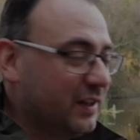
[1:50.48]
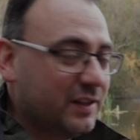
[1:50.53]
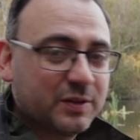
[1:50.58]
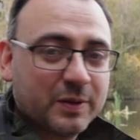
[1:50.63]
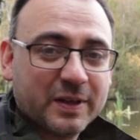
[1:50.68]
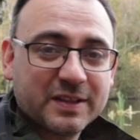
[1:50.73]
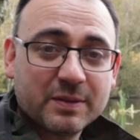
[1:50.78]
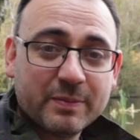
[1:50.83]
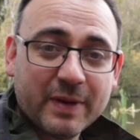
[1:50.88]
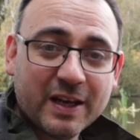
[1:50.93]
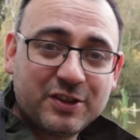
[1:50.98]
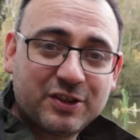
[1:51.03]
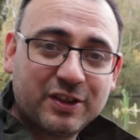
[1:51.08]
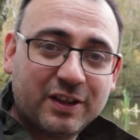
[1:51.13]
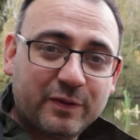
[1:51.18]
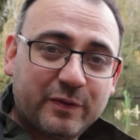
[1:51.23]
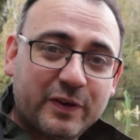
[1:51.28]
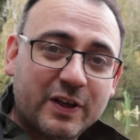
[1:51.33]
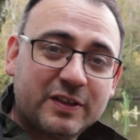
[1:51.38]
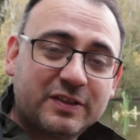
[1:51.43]
So as I
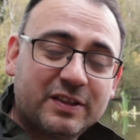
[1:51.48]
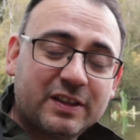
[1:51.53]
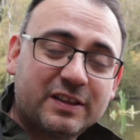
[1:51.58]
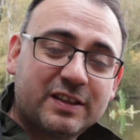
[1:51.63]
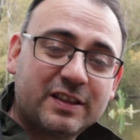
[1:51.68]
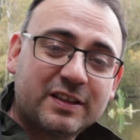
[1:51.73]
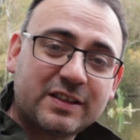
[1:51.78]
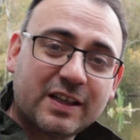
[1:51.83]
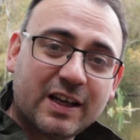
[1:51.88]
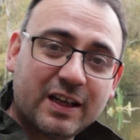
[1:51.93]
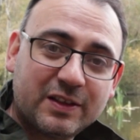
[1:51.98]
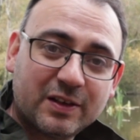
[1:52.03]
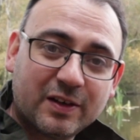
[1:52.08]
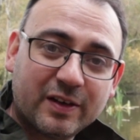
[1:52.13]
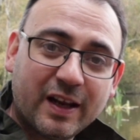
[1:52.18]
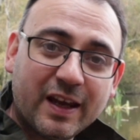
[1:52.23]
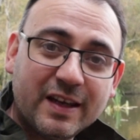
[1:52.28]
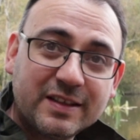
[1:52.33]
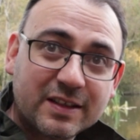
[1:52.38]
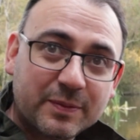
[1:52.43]
mentioned, the first thing to decide
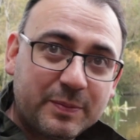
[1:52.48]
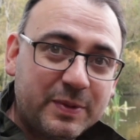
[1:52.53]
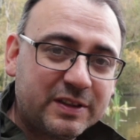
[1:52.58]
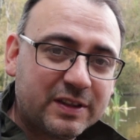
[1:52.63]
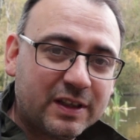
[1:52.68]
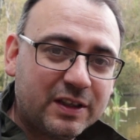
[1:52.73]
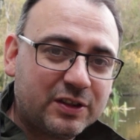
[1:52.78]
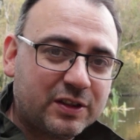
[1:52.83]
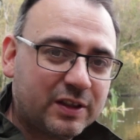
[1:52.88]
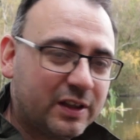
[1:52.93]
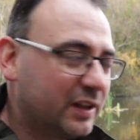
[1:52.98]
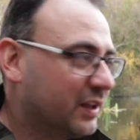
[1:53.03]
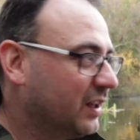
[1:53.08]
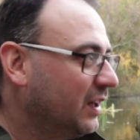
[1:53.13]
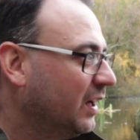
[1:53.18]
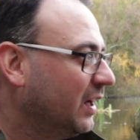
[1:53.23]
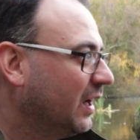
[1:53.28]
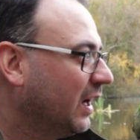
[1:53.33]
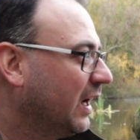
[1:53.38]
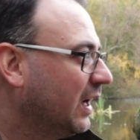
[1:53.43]
on is the position,
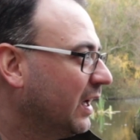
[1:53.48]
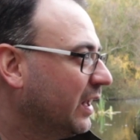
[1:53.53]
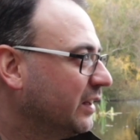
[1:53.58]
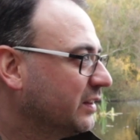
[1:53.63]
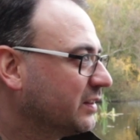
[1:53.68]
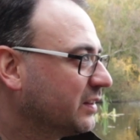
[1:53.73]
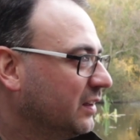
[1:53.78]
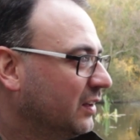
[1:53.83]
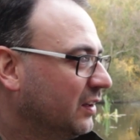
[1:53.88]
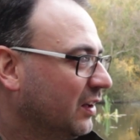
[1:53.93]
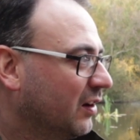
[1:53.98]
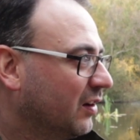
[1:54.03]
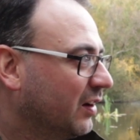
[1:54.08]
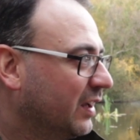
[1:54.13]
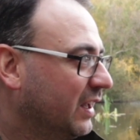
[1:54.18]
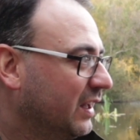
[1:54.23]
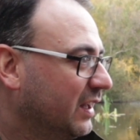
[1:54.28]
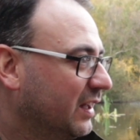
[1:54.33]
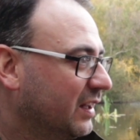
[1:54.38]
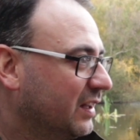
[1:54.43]
and along
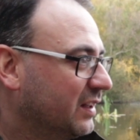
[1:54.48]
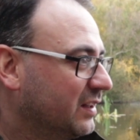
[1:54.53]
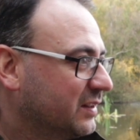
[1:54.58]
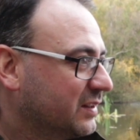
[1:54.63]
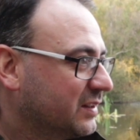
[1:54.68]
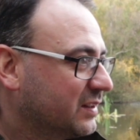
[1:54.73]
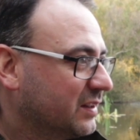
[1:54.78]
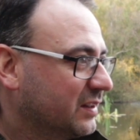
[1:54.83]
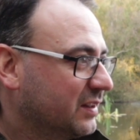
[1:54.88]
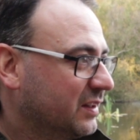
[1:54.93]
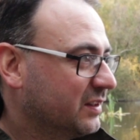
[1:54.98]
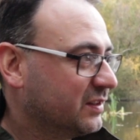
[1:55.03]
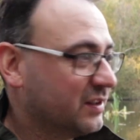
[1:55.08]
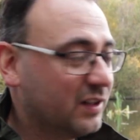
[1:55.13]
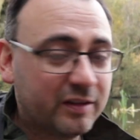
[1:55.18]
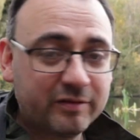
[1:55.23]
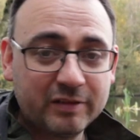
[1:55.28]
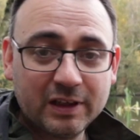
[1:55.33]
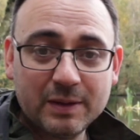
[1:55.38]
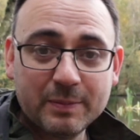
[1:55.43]
here there's
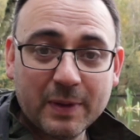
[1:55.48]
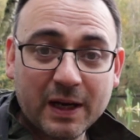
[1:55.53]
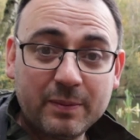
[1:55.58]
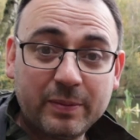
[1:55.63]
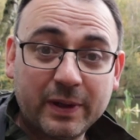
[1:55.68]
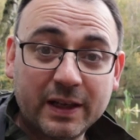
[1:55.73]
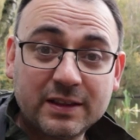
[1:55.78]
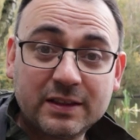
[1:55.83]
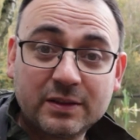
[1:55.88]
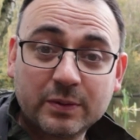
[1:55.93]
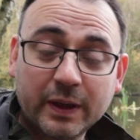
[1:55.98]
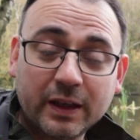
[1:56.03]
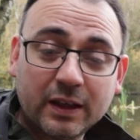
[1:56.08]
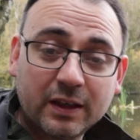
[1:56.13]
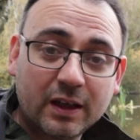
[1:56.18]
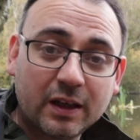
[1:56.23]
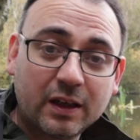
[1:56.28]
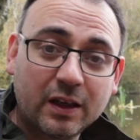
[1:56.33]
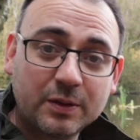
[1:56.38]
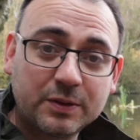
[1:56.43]
not really many places where you
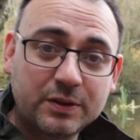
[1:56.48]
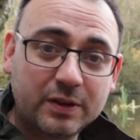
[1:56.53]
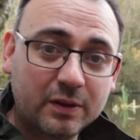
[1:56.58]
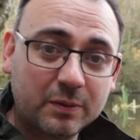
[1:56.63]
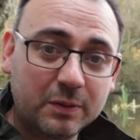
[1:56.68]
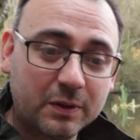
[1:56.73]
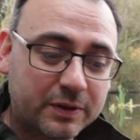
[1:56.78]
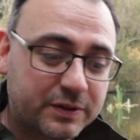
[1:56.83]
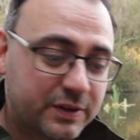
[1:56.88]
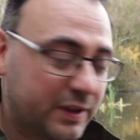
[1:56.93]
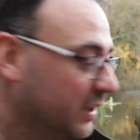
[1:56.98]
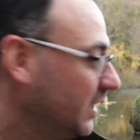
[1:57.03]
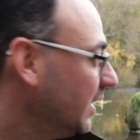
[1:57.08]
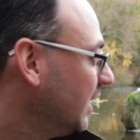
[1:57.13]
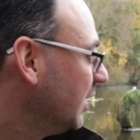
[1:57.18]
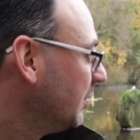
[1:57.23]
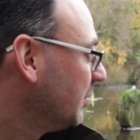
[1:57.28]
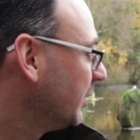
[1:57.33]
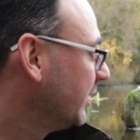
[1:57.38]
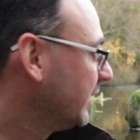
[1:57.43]
can get close to the water,
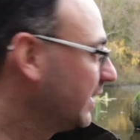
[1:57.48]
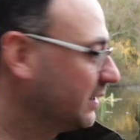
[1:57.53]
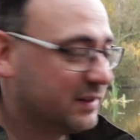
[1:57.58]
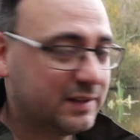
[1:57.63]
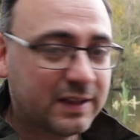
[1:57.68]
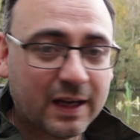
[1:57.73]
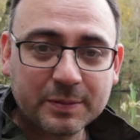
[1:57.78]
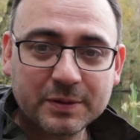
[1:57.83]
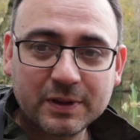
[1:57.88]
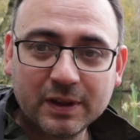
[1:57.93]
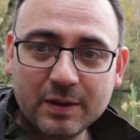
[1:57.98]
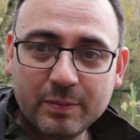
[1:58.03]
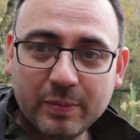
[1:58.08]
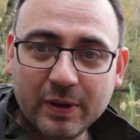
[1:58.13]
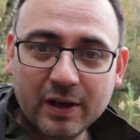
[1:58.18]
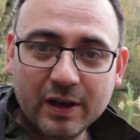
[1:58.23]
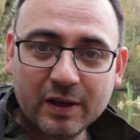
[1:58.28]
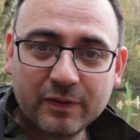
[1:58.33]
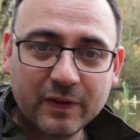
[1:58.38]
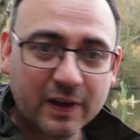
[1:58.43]
but this is absolutely
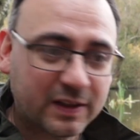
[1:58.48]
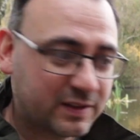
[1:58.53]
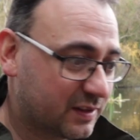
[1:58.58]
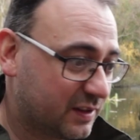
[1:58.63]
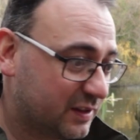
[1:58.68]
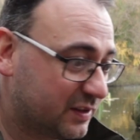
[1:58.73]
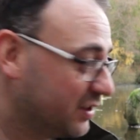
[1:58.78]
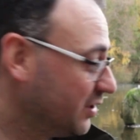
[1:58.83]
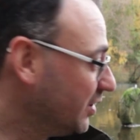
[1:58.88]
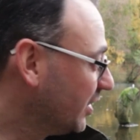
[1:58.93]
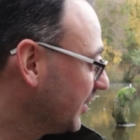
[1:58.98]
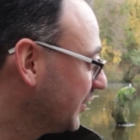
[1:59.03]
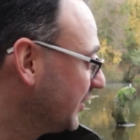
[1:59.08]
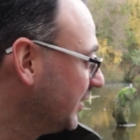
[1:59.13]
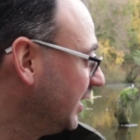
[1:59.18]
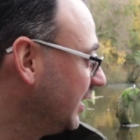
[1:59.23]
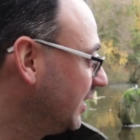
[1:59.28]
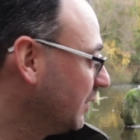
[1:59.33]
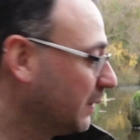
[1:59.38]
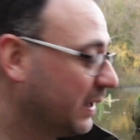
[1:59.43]
perfect. There's
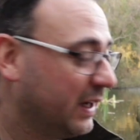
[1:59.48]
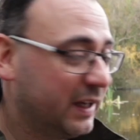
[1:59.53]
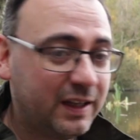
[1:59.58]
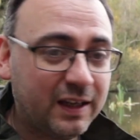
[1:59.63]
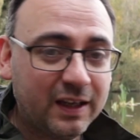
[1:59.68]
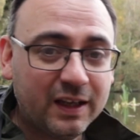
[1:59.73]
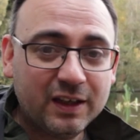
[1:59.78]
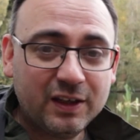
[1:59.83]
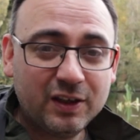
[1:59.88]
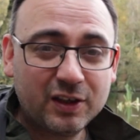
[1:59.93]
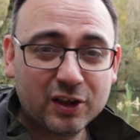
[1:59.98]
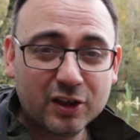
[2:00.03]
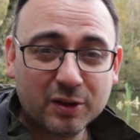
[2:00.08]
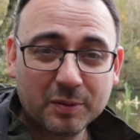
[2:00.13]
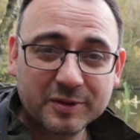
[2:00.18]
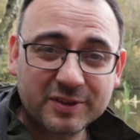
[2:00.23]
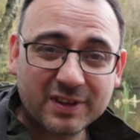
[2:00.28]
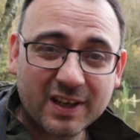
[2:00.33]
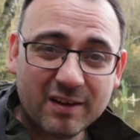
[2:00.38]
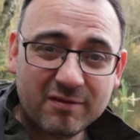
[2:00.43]
nothing in the way, you can
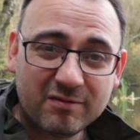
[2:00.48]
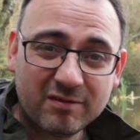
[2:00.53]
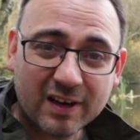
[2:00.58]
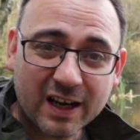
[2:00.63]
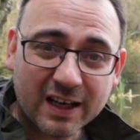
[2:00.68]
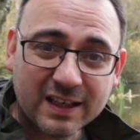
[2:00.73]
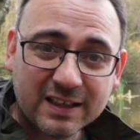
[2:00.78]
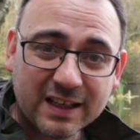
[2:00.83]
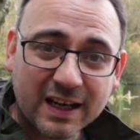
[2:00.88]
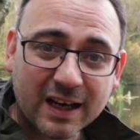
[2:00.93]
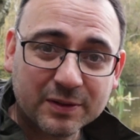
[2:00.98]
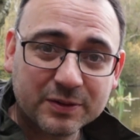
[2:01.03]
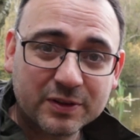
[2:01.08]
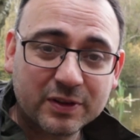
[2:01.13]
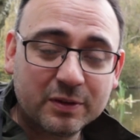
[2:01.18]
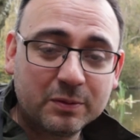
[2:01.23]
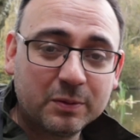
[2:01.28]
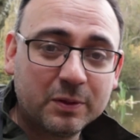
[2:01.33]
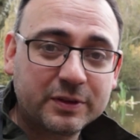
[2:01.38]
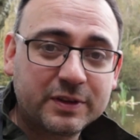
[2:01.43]
almost get right down
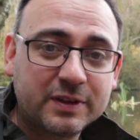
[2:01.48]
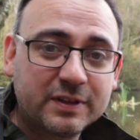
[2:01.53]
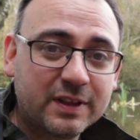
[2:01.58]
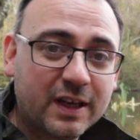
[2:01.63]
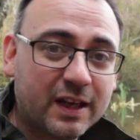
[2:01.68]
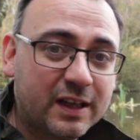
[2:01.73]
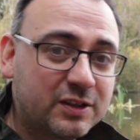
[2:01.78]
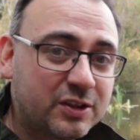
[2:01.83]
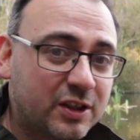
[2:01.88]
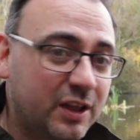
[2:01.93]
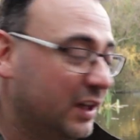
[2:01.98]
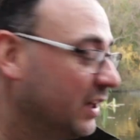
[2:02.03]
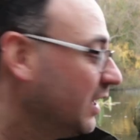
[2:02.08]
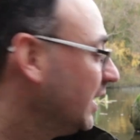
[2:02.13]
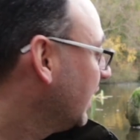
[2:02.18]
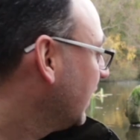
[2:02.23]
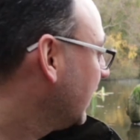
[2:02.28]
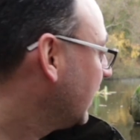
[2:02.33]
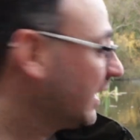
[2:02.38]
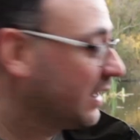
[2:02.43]
to the water's edge.
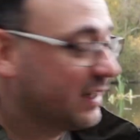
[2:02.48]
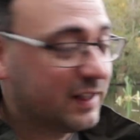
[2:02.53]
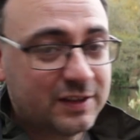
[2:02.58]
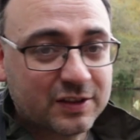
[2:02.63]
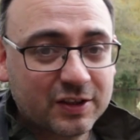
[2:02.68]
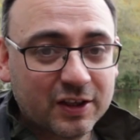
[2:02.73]
And in